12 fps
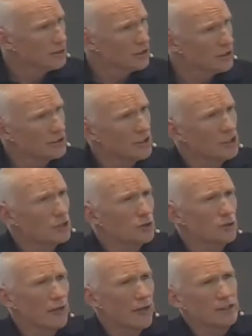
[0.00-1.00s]
Jesus
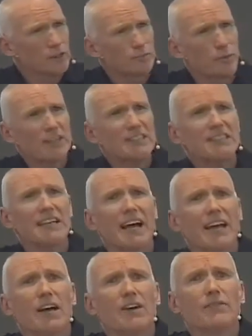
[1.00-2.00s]
ex expressing
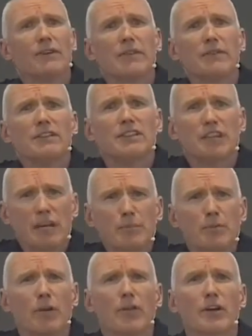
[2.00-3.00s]
that love even
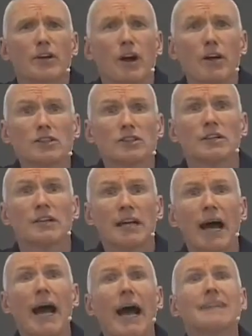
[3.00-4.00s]
deeper on the cross
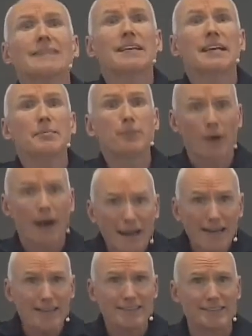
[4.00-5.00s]
as he
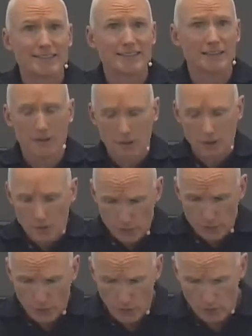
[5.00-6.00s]
prays
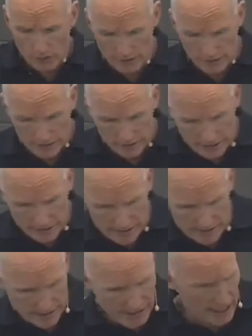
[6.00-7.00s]
for
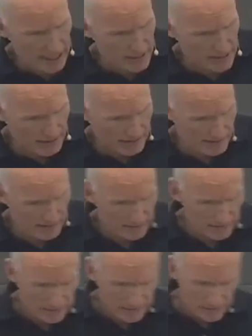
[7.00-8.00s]
his enemies.
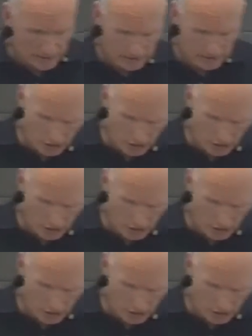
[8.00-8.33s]
Uh,